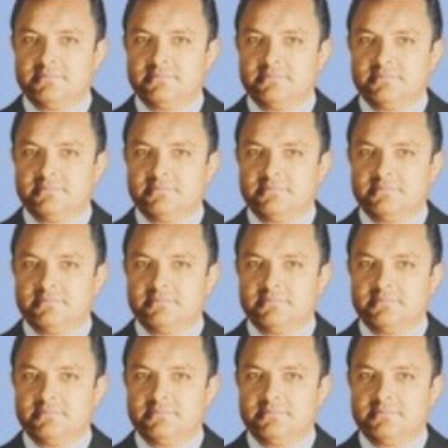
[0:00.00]

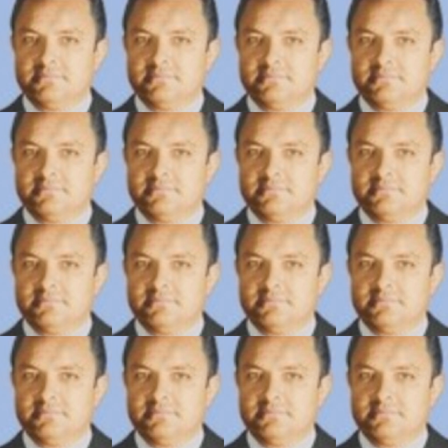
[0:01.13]

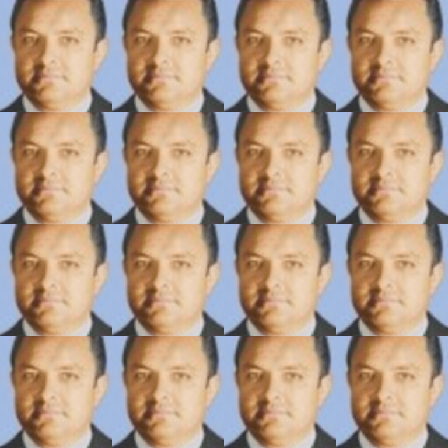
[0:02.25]

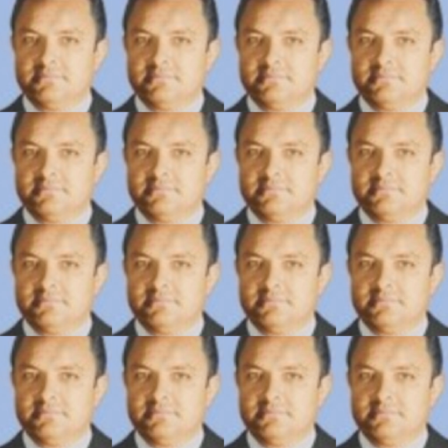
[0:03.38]

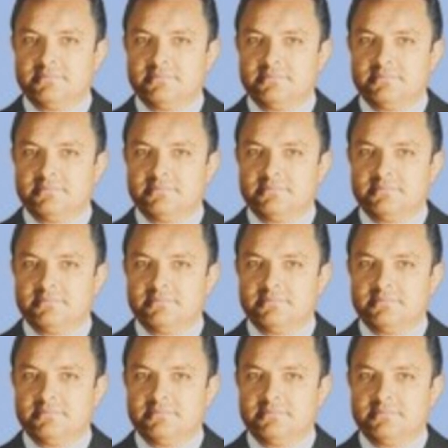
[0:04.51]

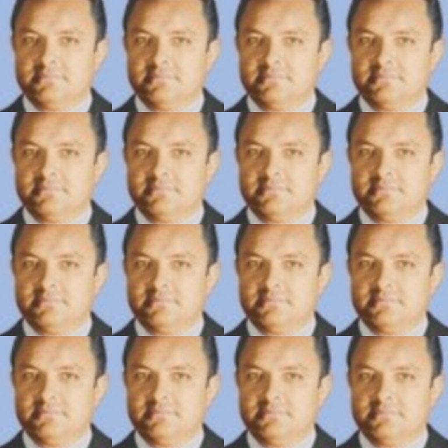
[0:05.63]

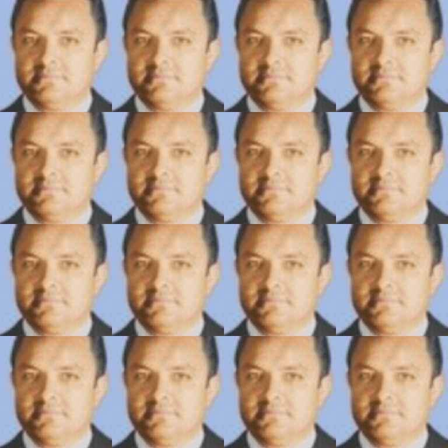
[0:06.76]
The face doesn't move, so there is nothing to read.